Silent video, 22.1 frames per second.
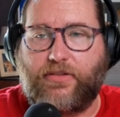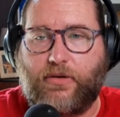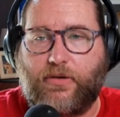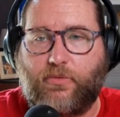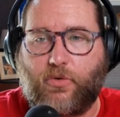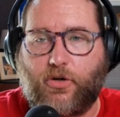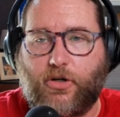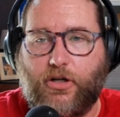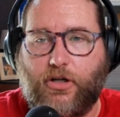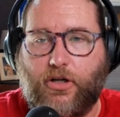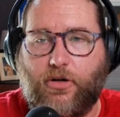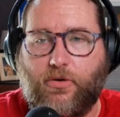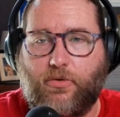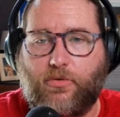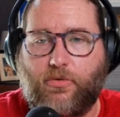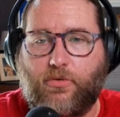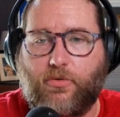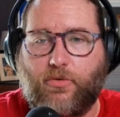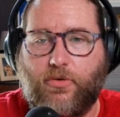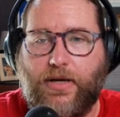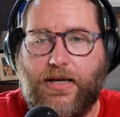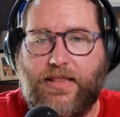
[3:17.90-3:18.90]
we're going to go
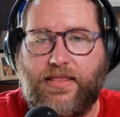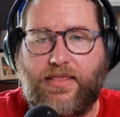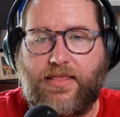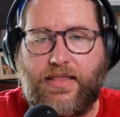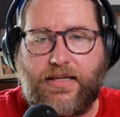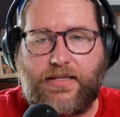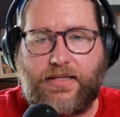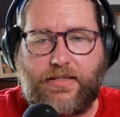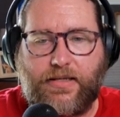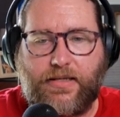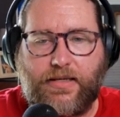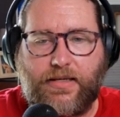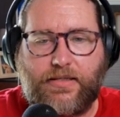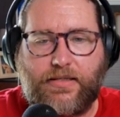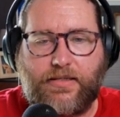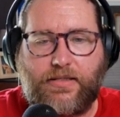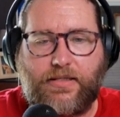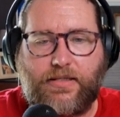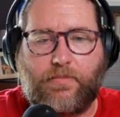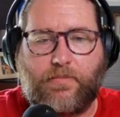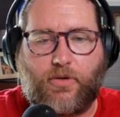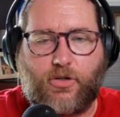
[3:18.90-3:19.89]
through. And this is
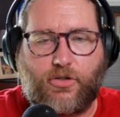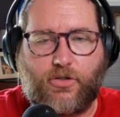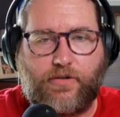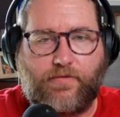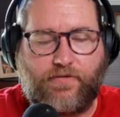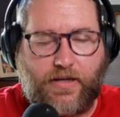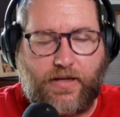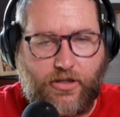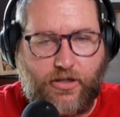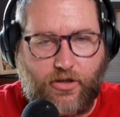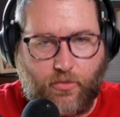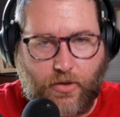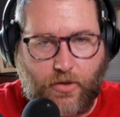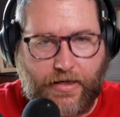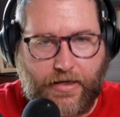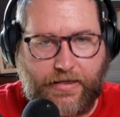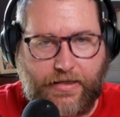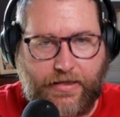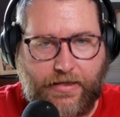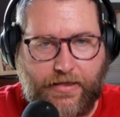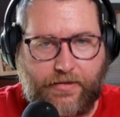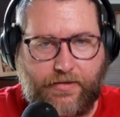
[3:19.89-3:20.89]
the Emulsify UI
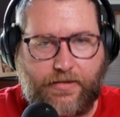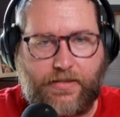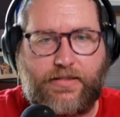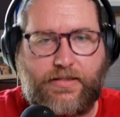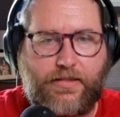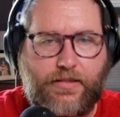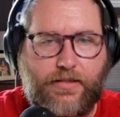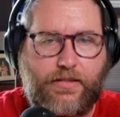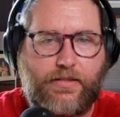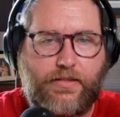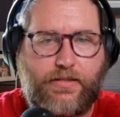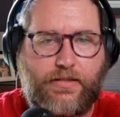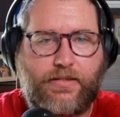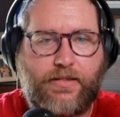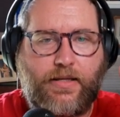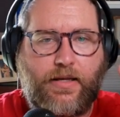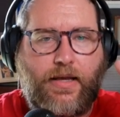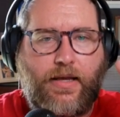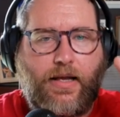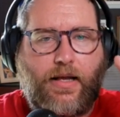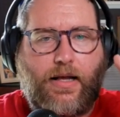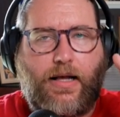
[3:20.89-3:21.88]
Kit. This is
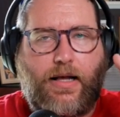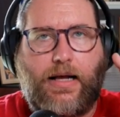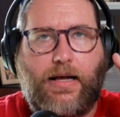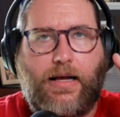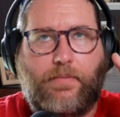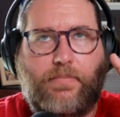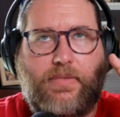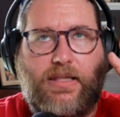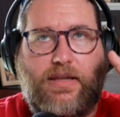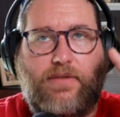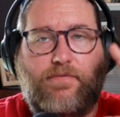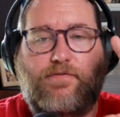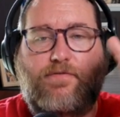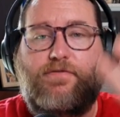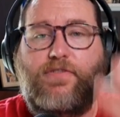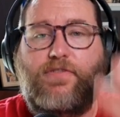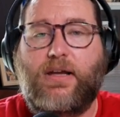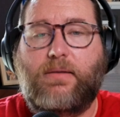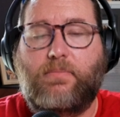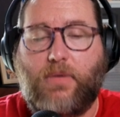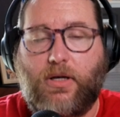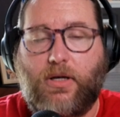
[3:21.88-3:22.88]
the
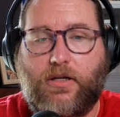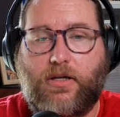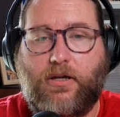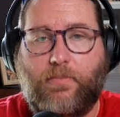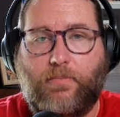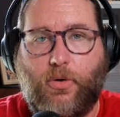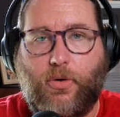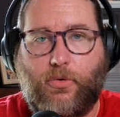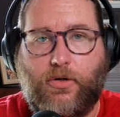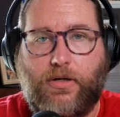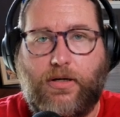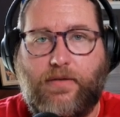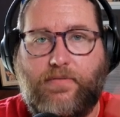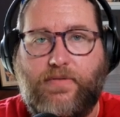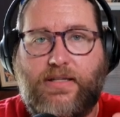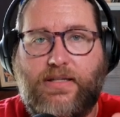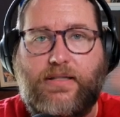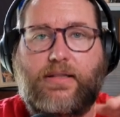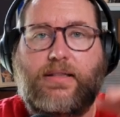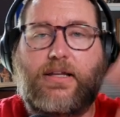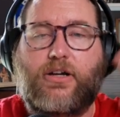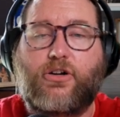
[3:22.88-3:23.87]
Figma component of it.
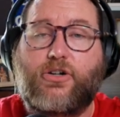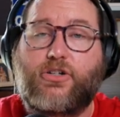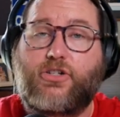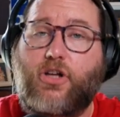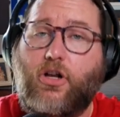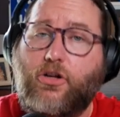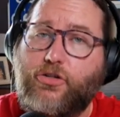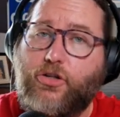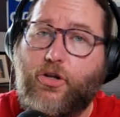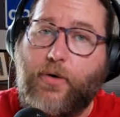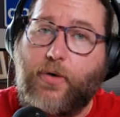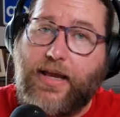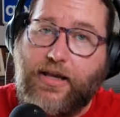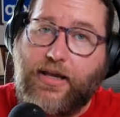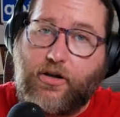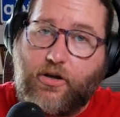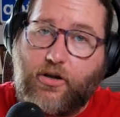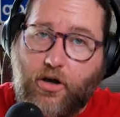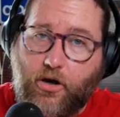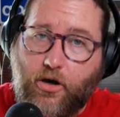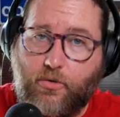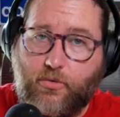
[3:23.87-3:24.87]
There is also a
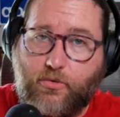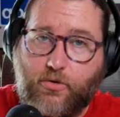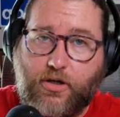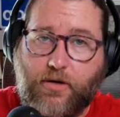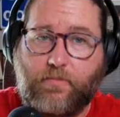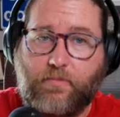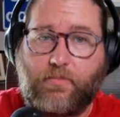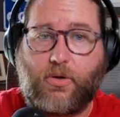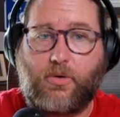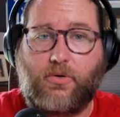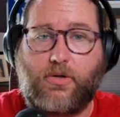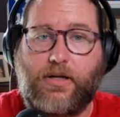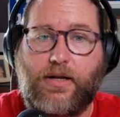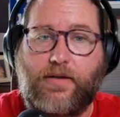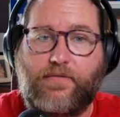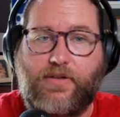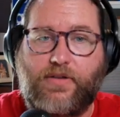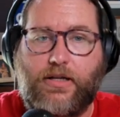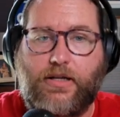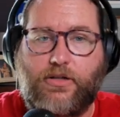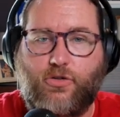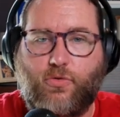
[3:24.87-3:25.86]
code component of
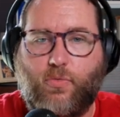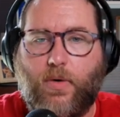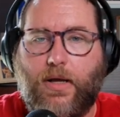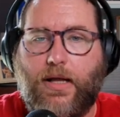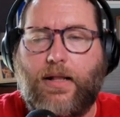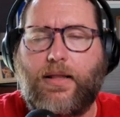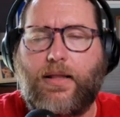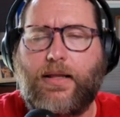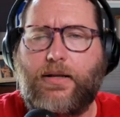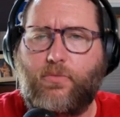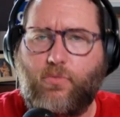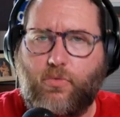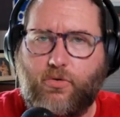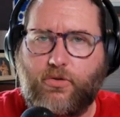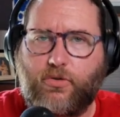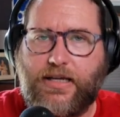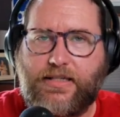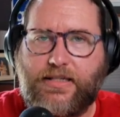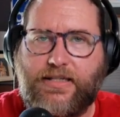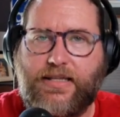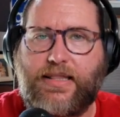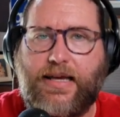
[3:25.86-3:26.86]
it as well. And we'll
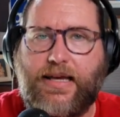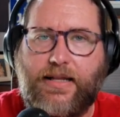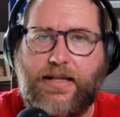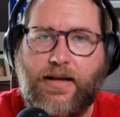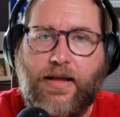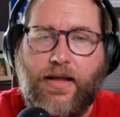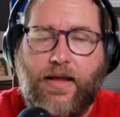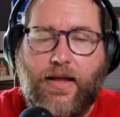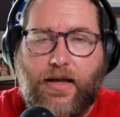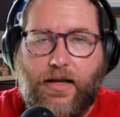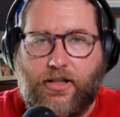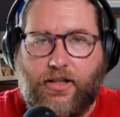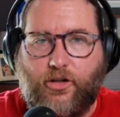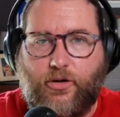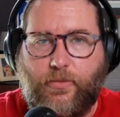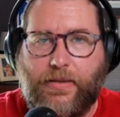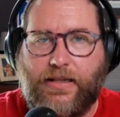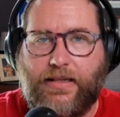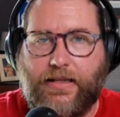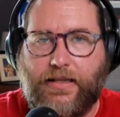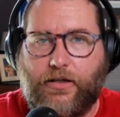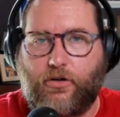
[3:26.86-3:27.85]
get to that a little
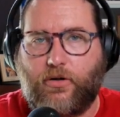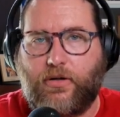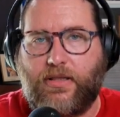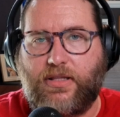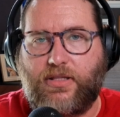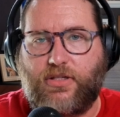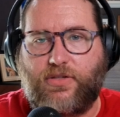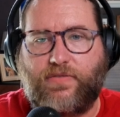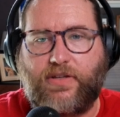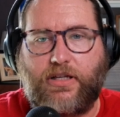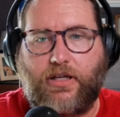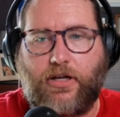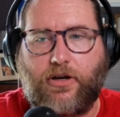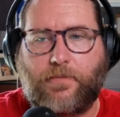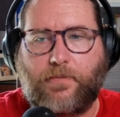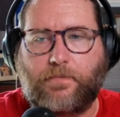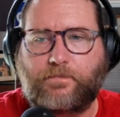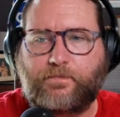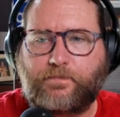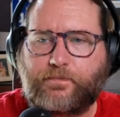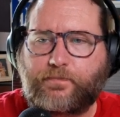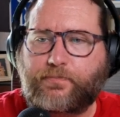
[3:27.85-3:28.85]
bit later in this video.
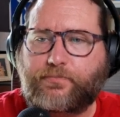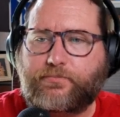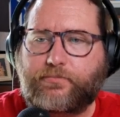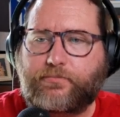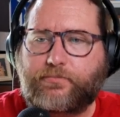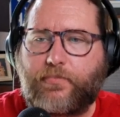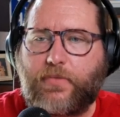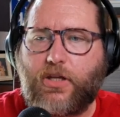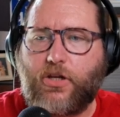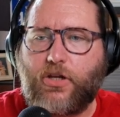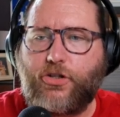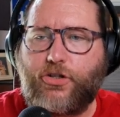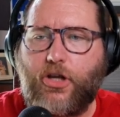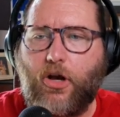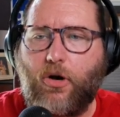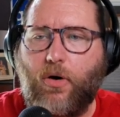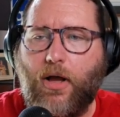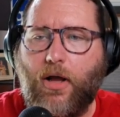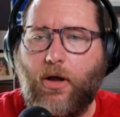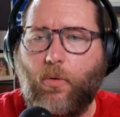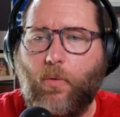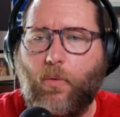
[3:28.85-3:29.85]
So
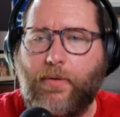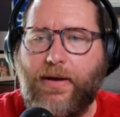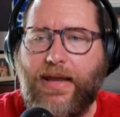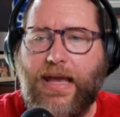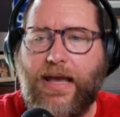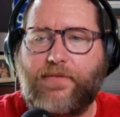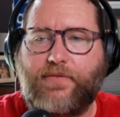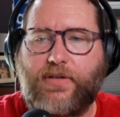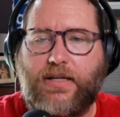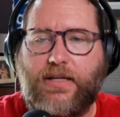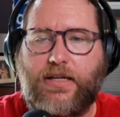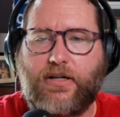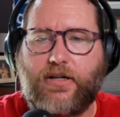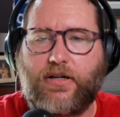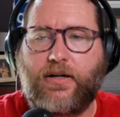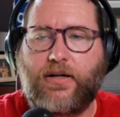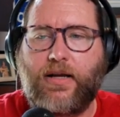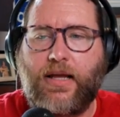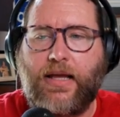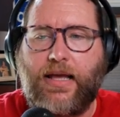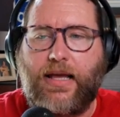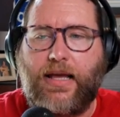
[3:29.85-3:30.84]
what we have in here
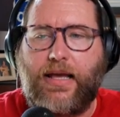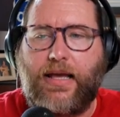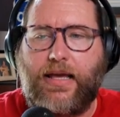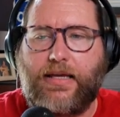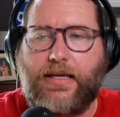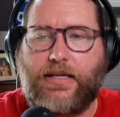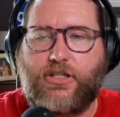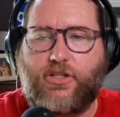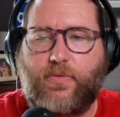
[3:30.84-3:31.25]
is we